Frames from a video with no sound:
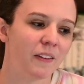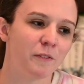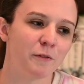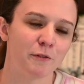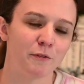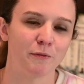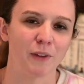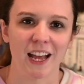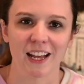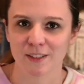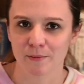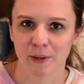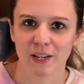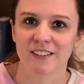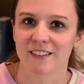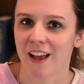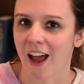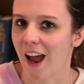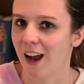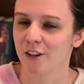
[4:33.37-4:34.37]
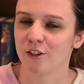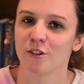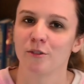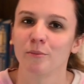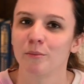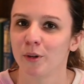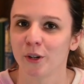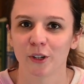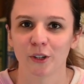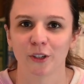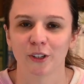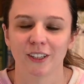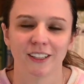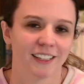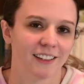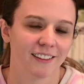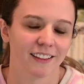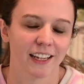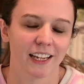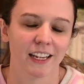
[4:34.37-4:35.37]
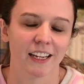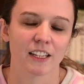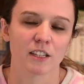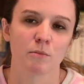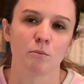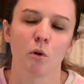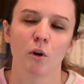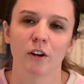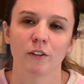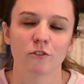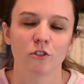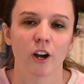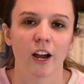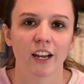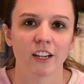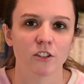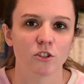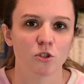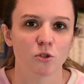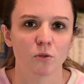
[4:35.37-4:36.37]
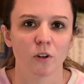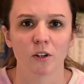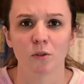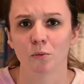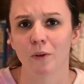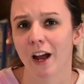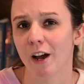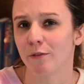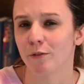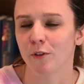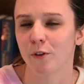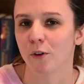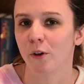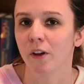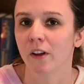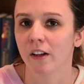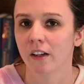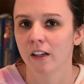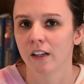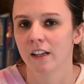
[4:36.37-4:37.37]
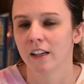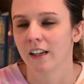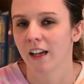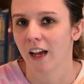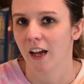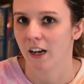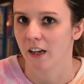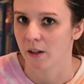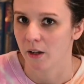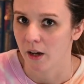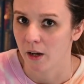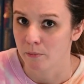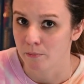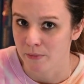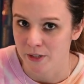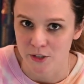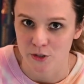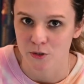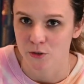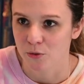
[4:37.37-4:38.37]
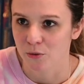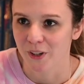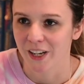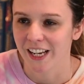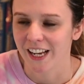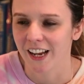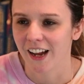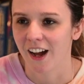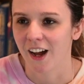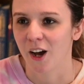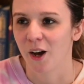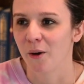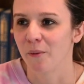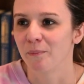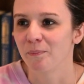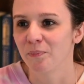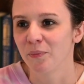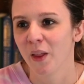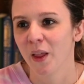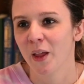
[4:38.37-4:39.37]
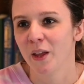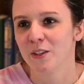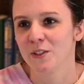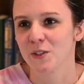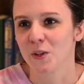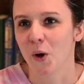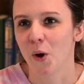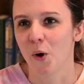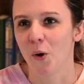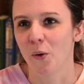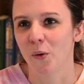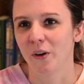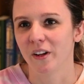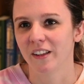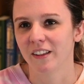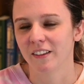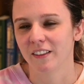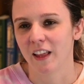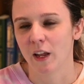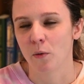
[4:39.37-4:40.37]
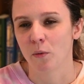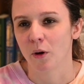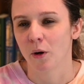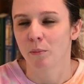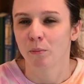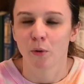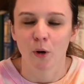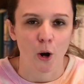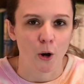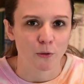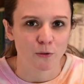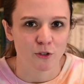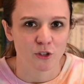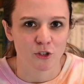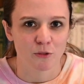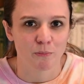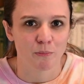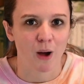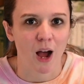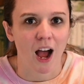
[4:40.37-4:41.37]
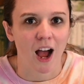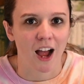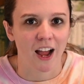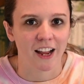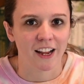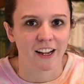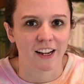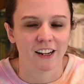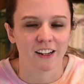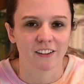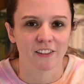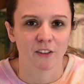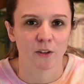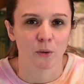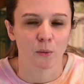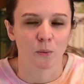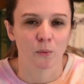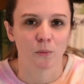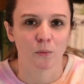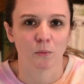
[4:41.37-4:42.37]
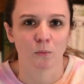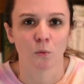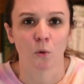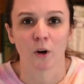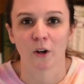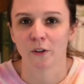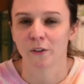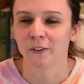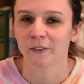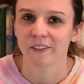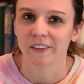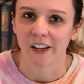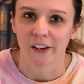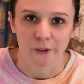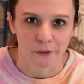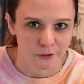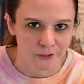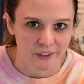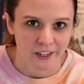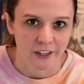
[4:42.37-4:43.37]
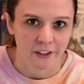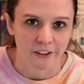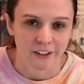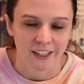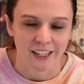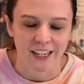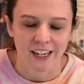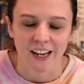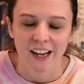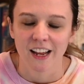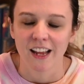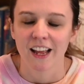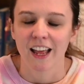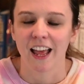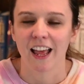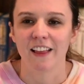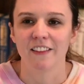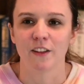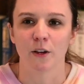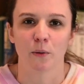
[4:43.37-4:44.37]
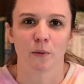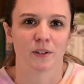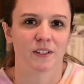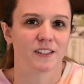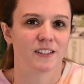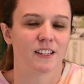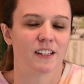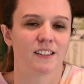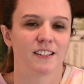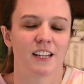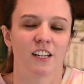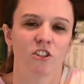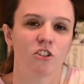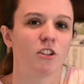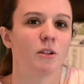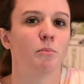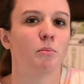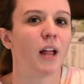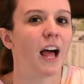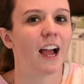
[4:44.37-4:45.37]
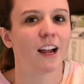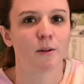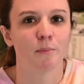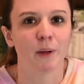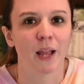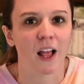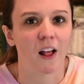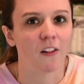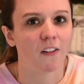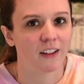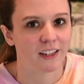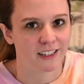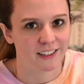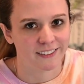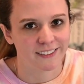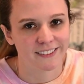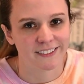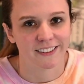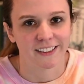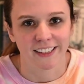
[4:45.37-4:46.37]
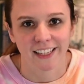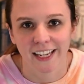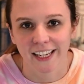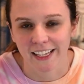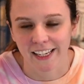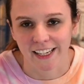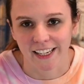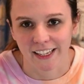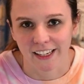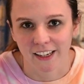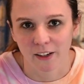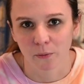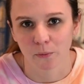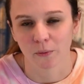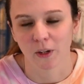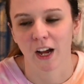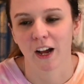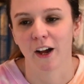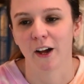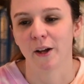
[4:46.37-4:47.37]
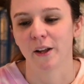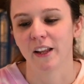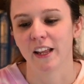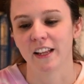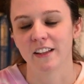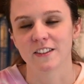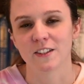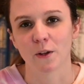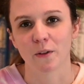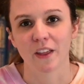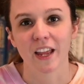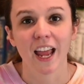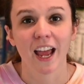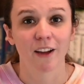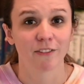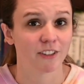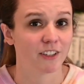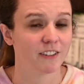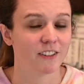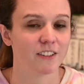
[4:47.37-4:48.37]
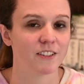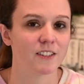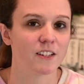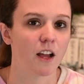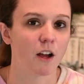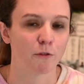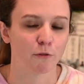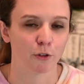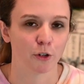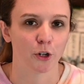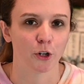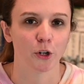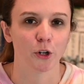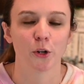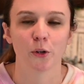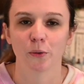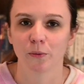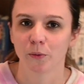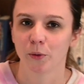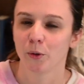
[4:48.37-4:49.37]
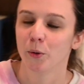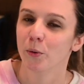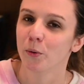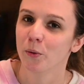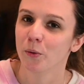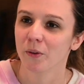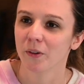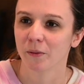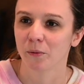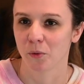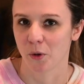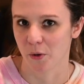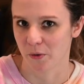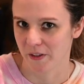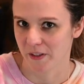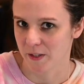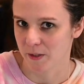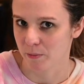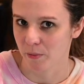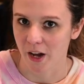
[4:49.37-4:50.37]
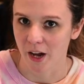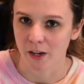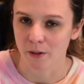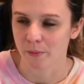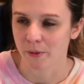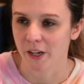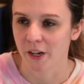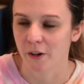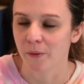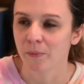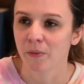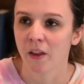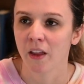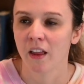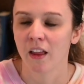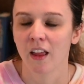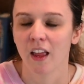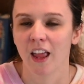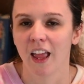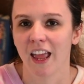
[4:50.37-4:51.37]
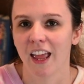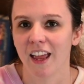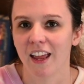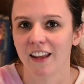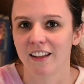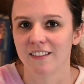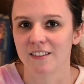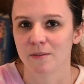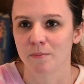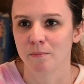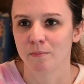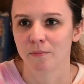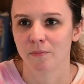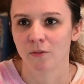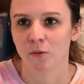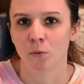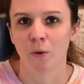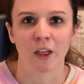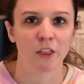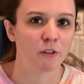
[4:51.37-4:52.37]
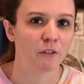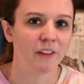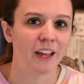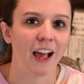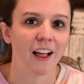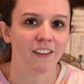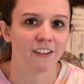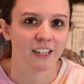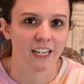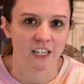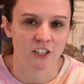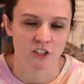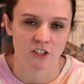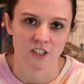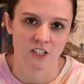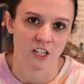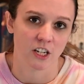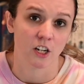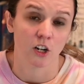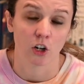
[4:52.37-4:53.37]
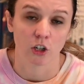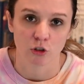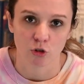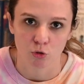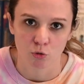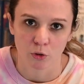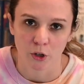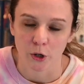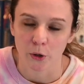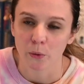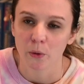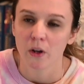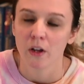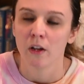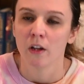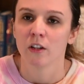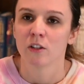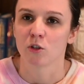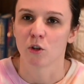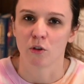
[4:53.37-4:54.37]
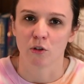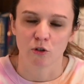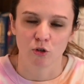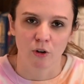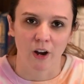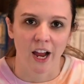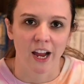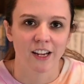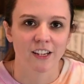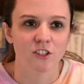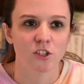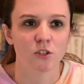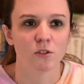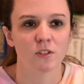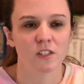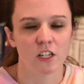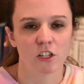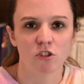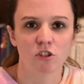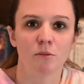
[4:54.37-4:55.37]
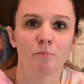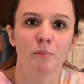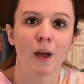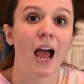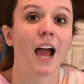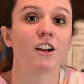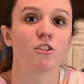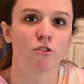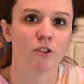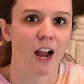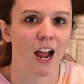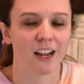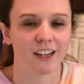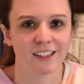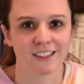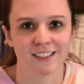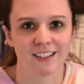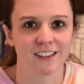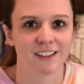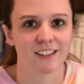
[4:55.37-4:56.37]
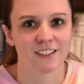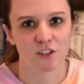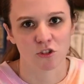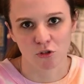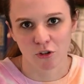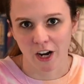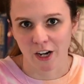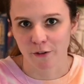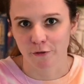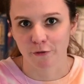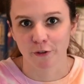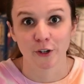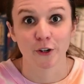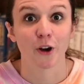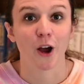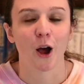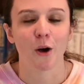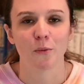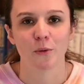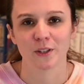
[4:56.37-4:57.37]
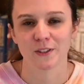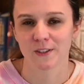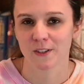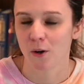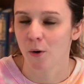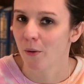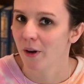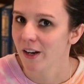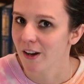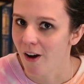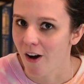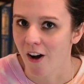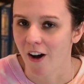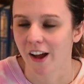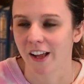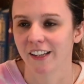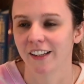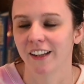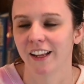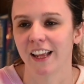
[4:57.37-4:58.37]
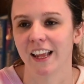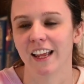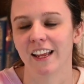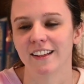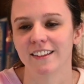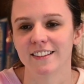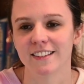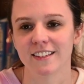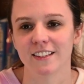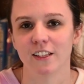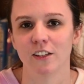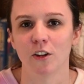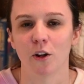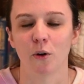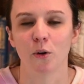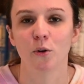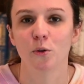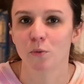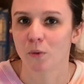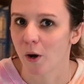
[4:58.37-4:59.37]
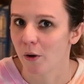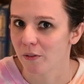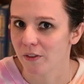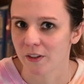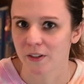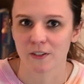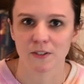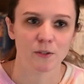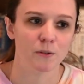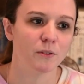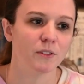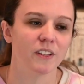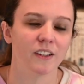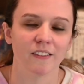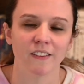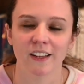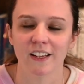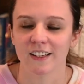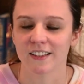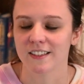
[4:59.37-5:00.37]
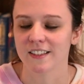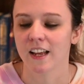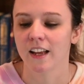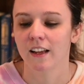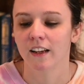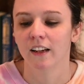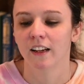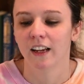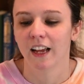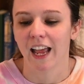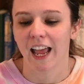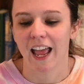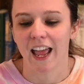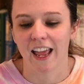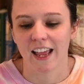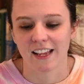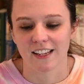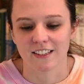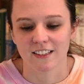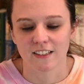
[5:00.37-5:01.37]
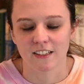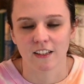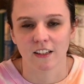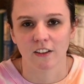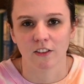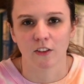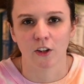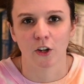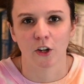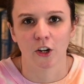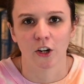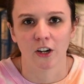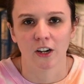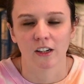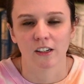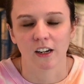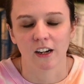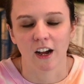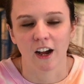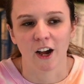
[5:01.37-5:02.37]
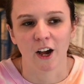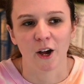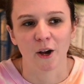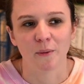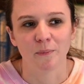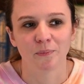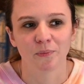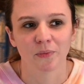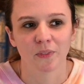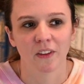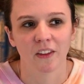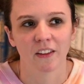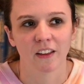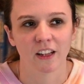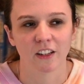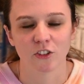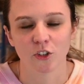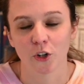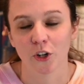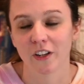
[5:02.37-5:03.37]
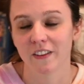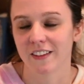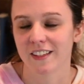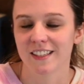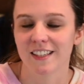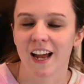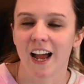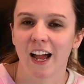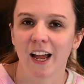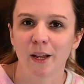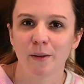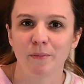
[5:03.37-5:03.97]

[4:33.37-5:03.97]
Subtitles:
fast-paced action book or anything. It's more of trying to unravel a mystery. So they were approached by the royal secretary, and there was essentially blackmail against the king. And so they have to discover who wrote this blackmail. and whether the allegations in it are true. So they're trying to essentially backtrack into this and try to figure out what's going on and, who wrote this, who did this. And they're, during this time,